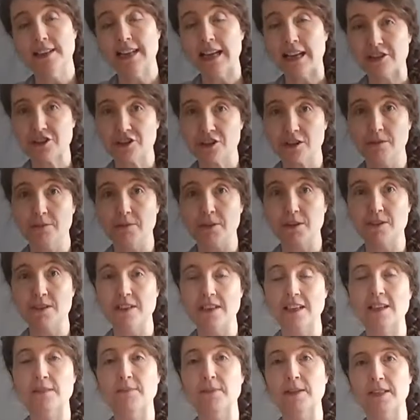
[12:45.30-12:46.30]
National
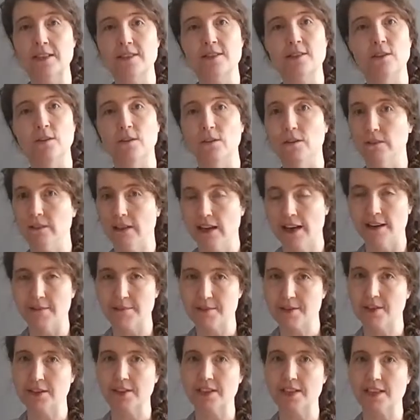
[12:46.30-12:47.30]
Museum in Seoul,
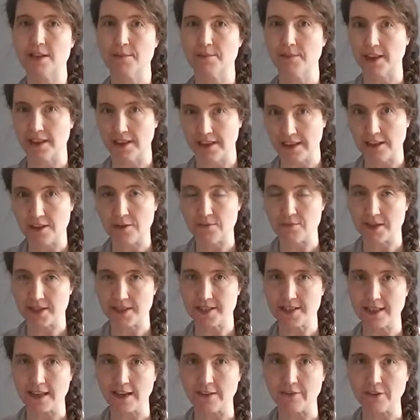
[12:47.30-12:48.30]
absolutely something that you
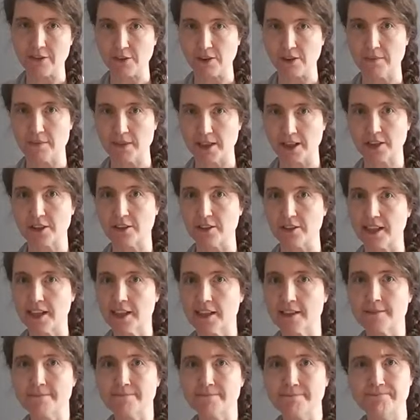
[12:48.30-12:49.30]
must see if you come to
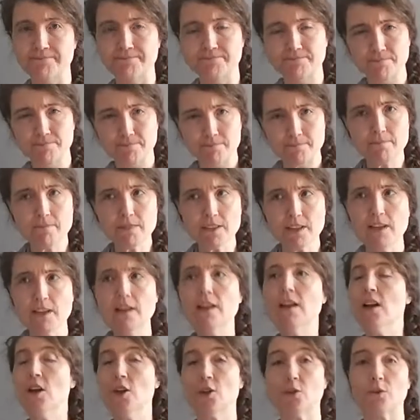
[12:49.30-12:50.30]
Korea.
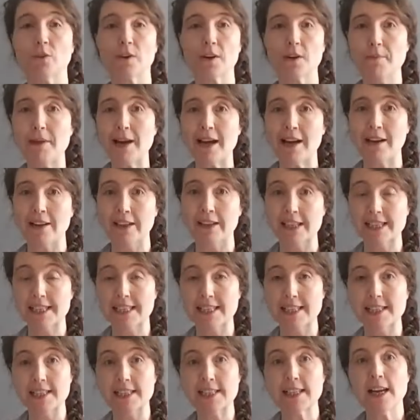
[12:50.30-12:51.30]
The Royal
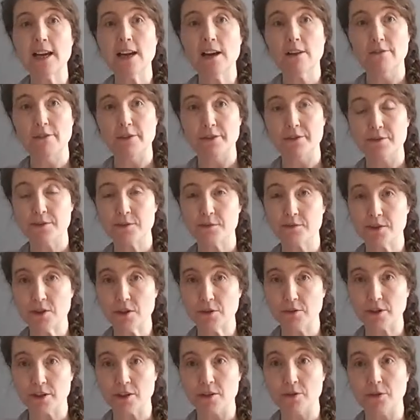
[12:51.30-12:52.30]
Palaces, for those who
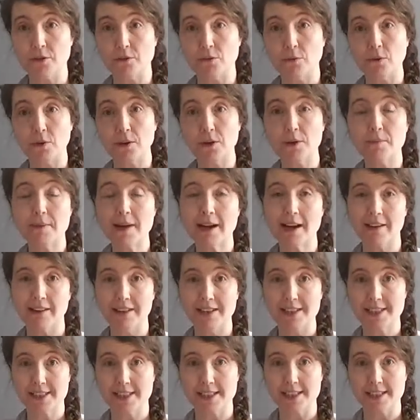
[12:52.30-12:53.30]
don't know, the Royal
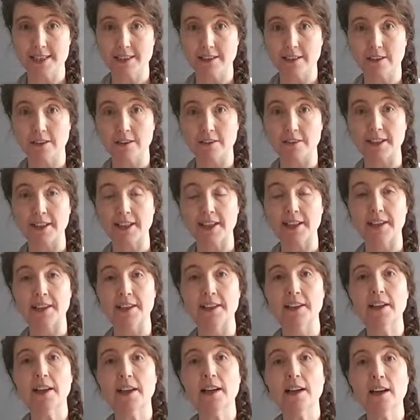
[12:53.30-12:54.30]
Palaces in
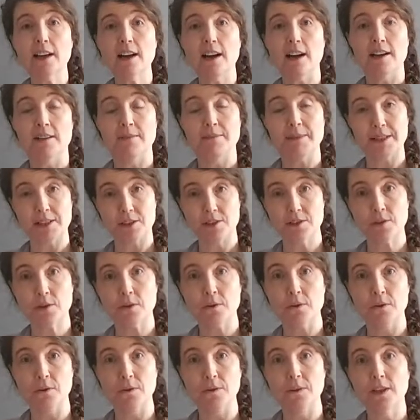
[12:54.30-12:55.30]
Korea, in
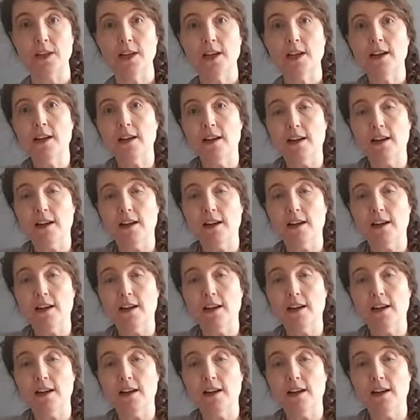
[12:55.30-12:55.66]
Seoul,